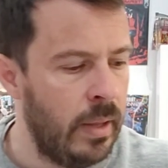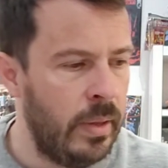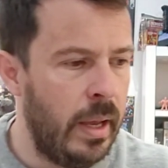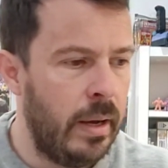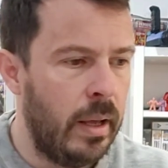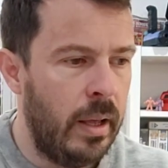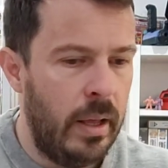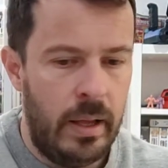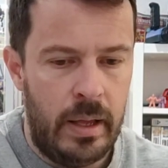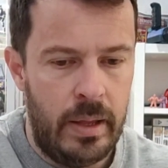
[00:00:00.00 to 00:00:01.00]
And then
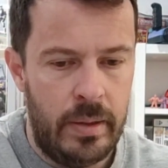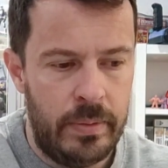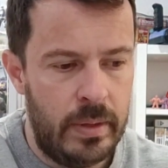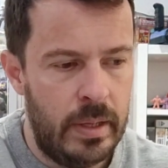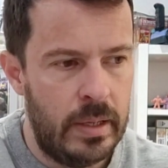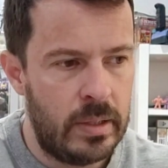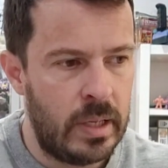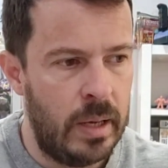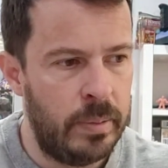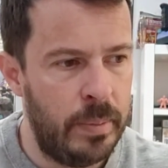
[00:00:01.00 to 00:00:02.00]
there's
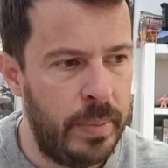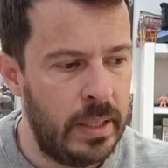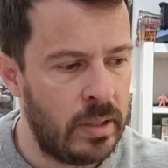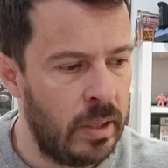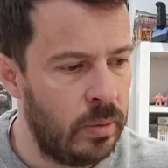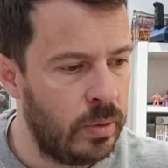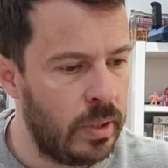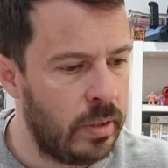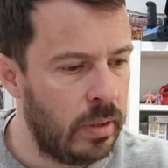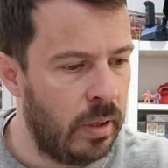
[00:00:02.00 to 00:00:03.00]
a couple of bits I
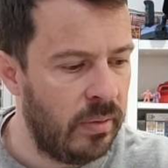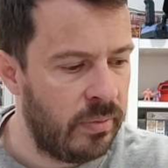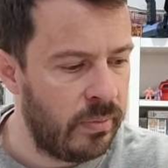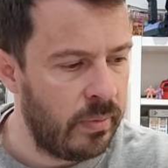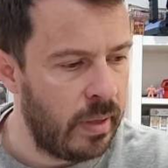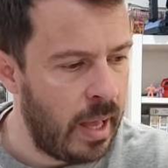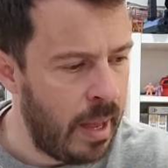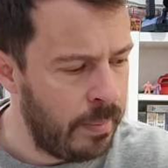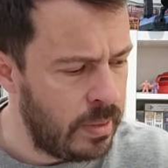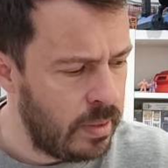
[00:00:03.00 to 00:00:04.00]
ordered off
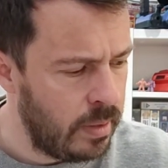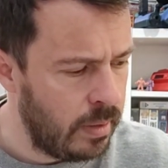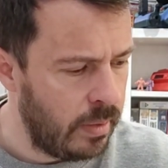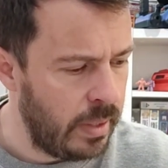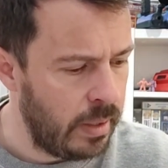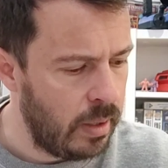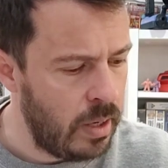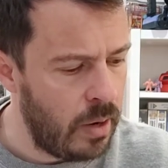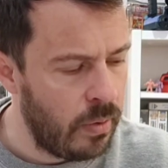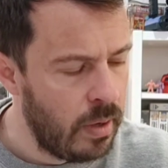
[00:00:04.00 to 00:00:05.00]
Amazon, I think.
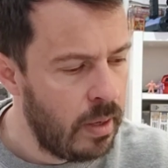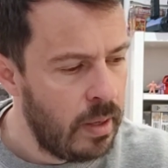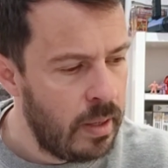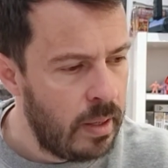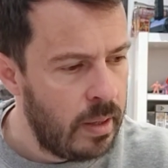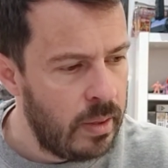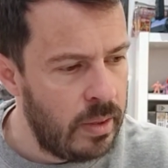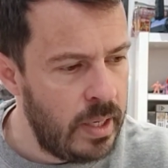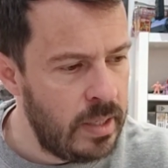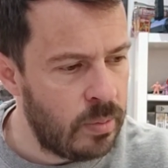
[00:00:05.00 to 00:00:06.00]
No,
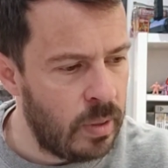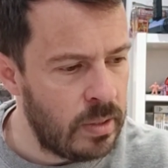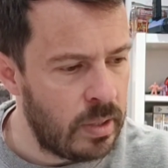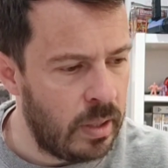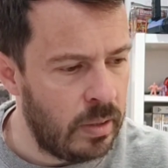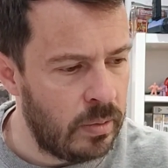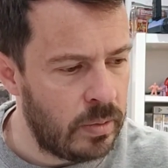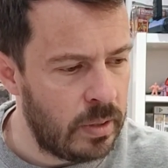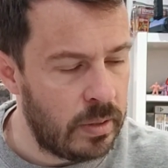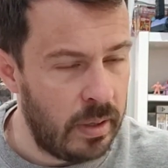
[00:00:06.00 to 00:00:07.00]
these ones I
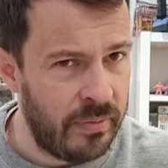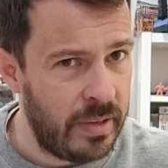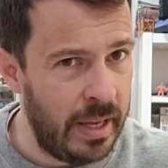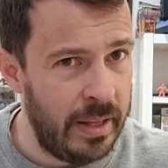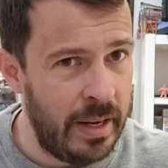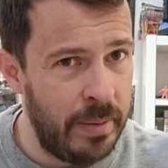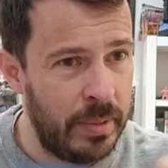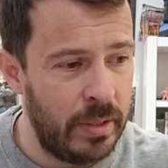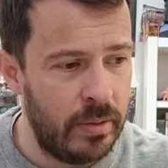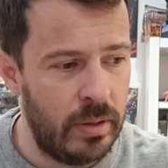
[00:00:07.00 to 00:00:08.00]
ordered, I forget the name
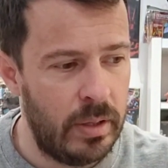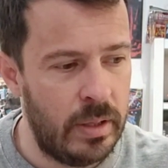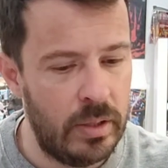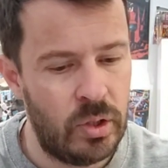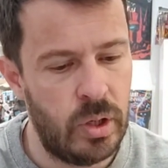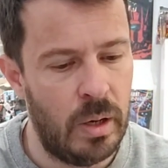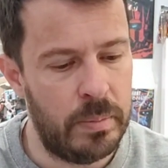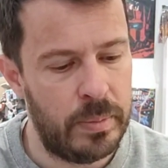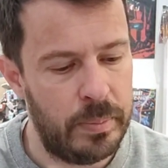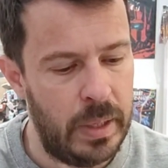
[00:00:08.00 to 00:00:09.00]
of the
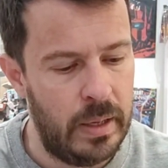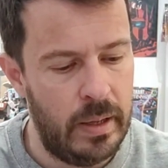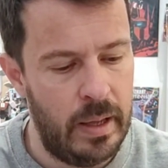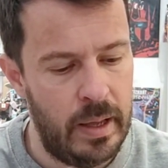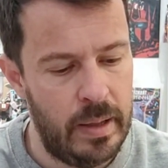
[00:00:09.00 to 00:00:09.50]
shop, but